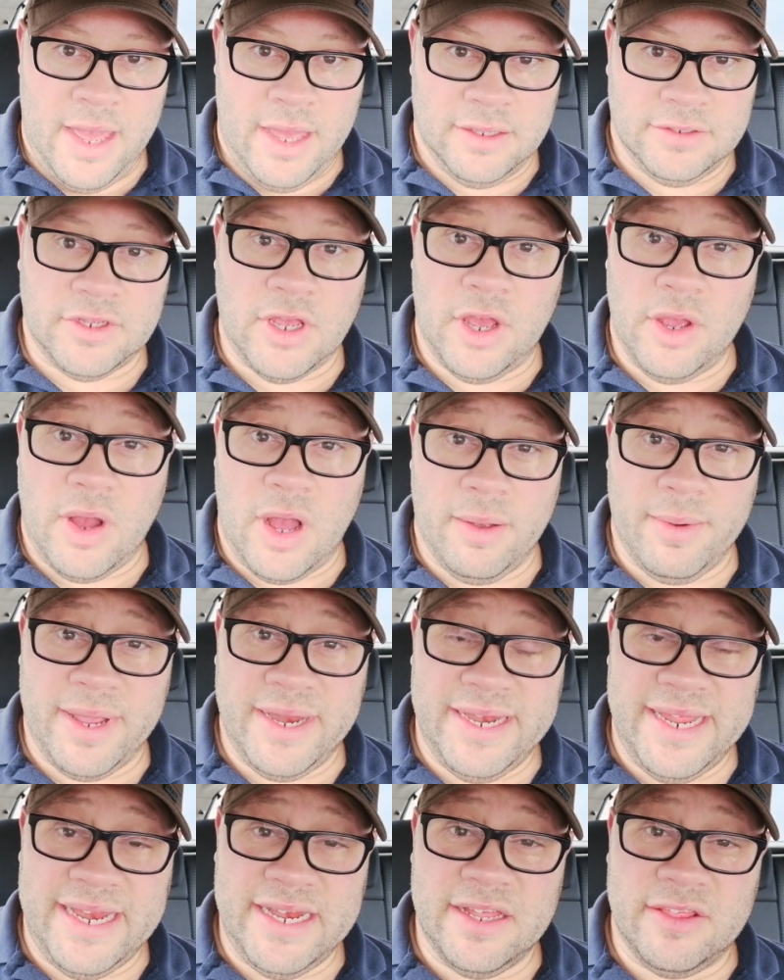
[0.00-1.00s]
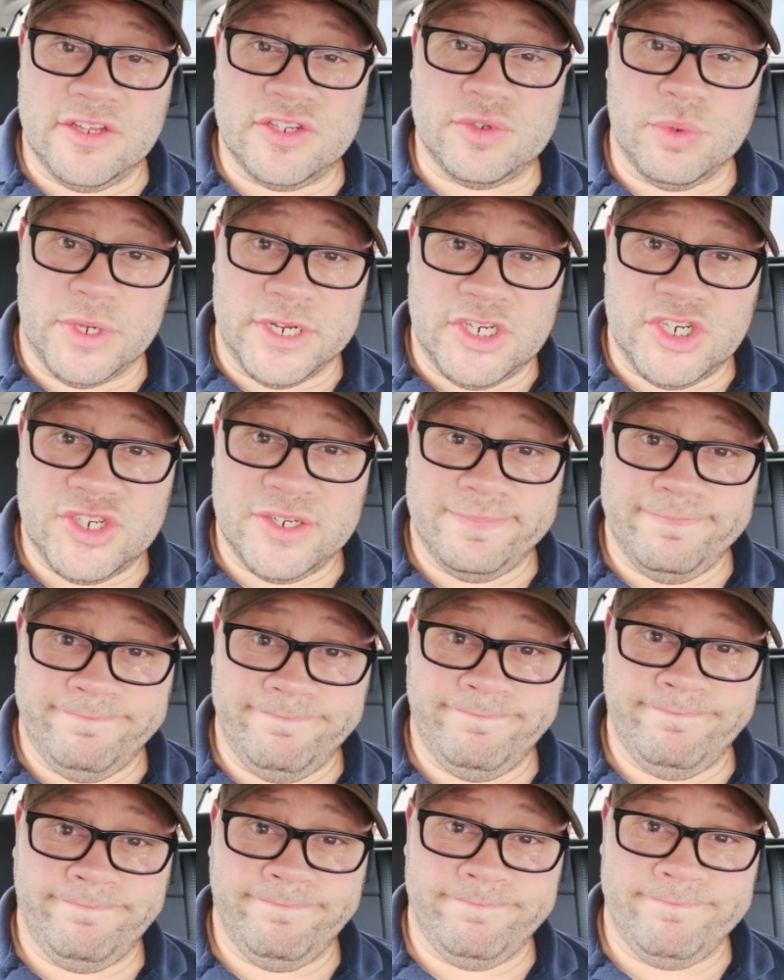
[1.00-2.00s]
So I'm going to need another Switch.
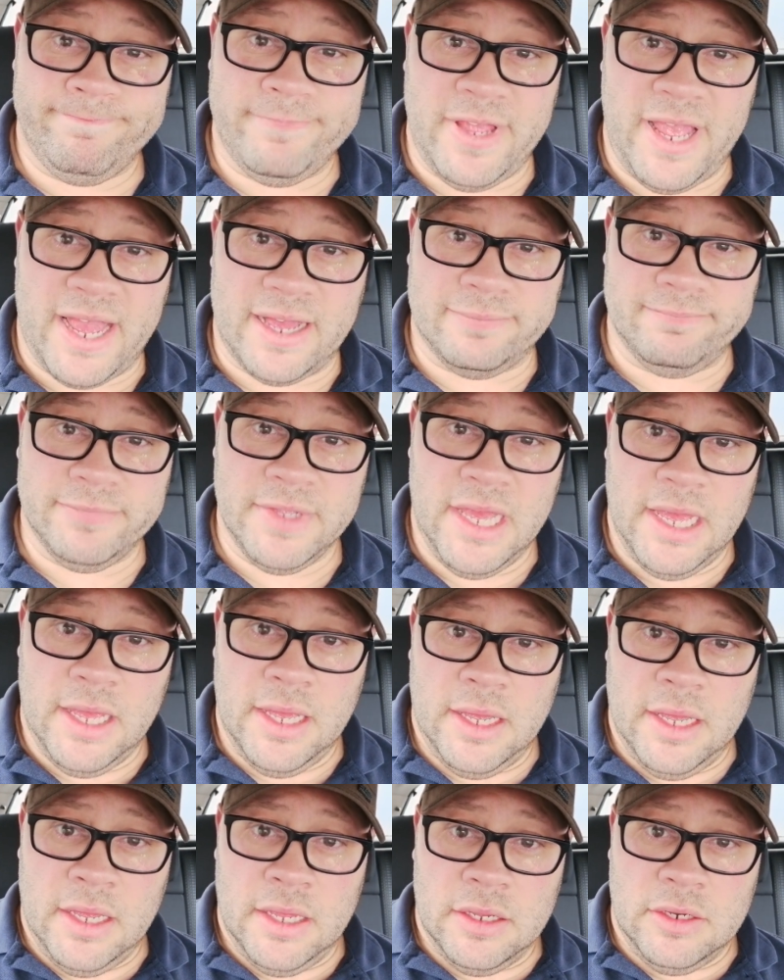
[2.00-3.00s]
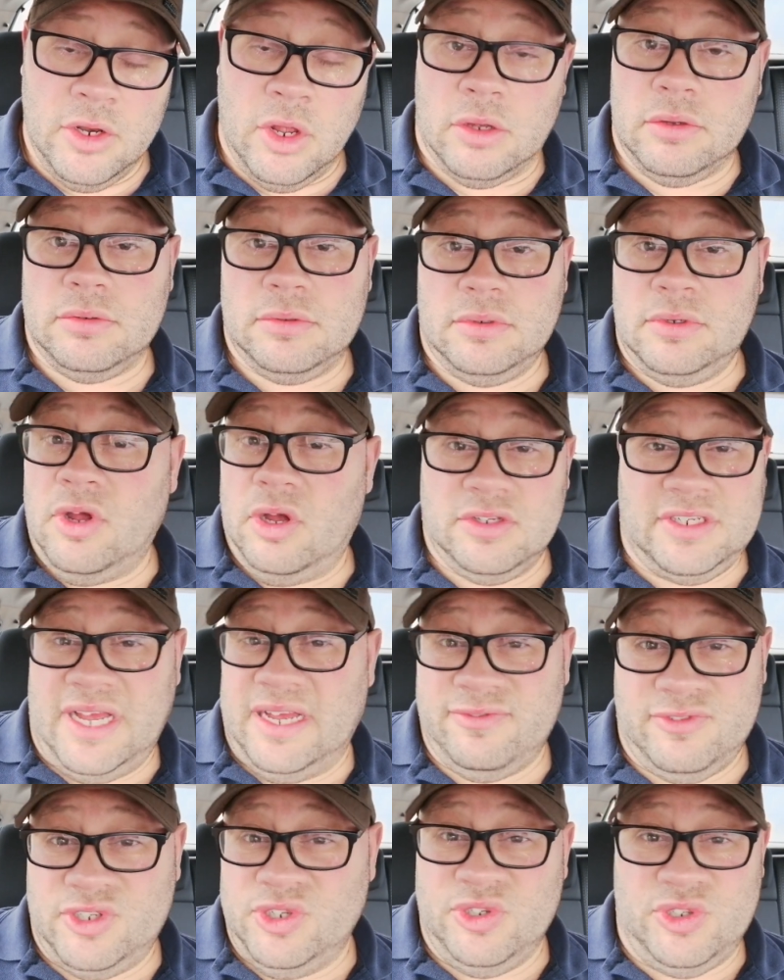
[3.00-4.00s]
Yeah. Not not to
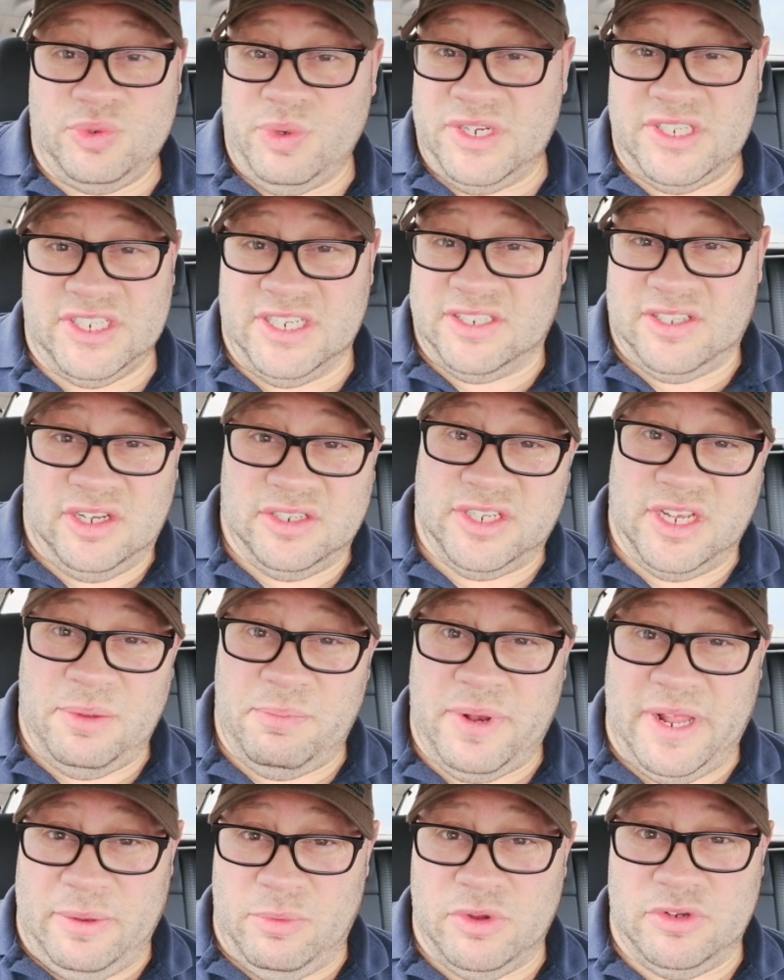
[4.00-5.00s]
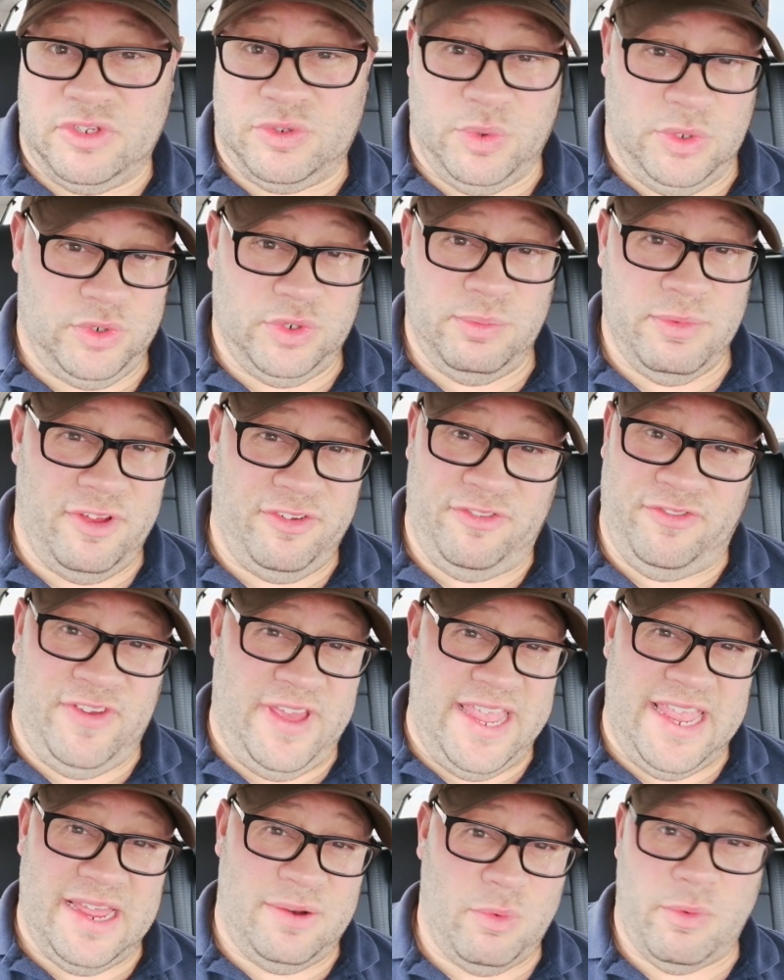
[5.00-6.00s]
have two Switches, like so I can play one Switch with my
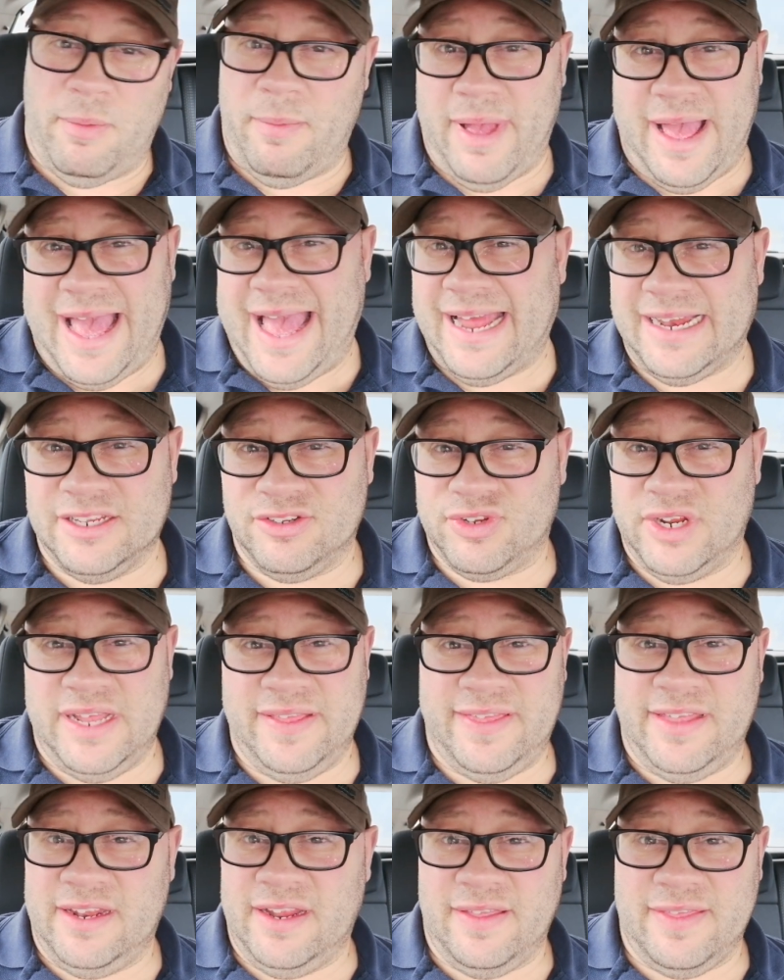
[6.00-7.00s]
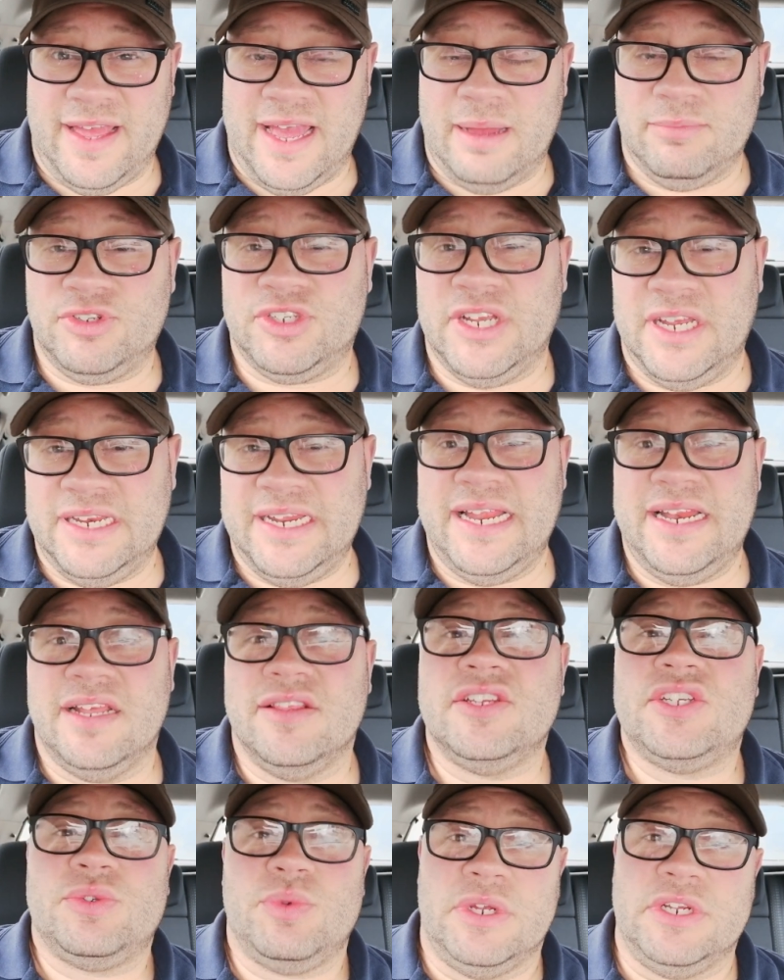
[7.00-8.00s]
feet and one with my hands or anything like that. I'm just going to need
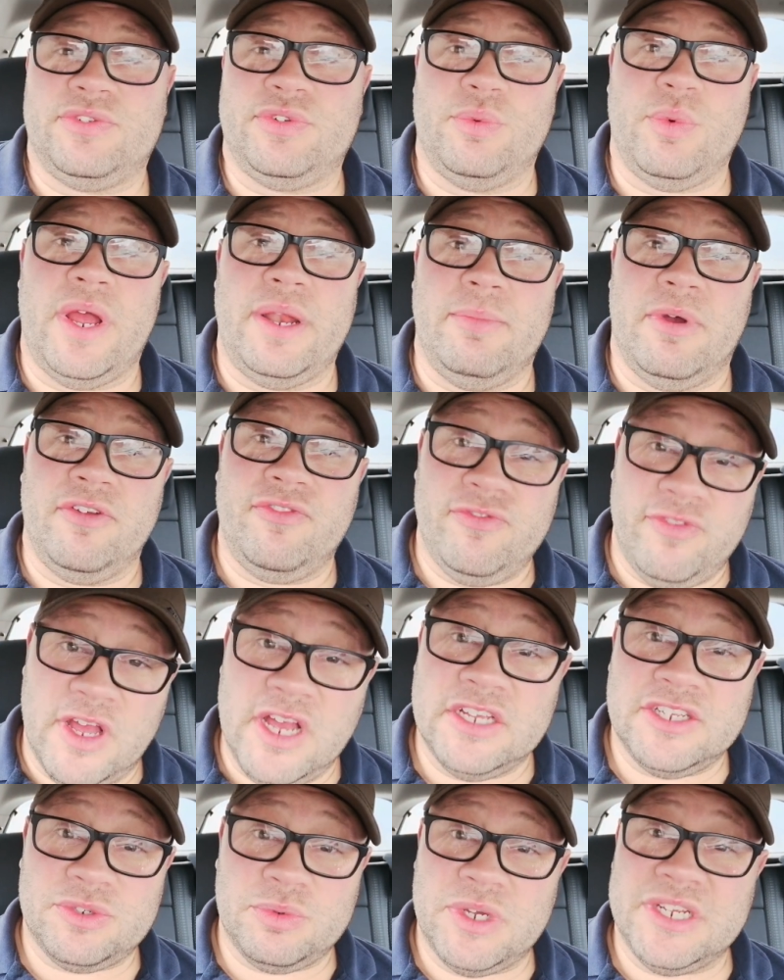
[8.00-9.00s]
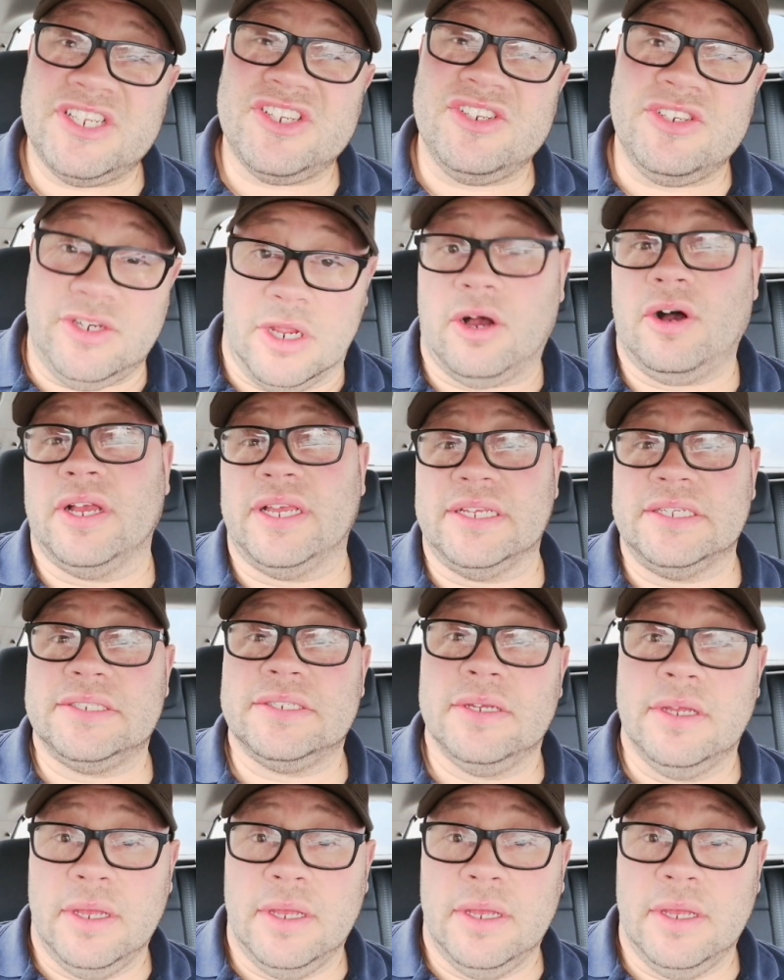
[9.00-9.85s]
another Switch for when my first Switch dies.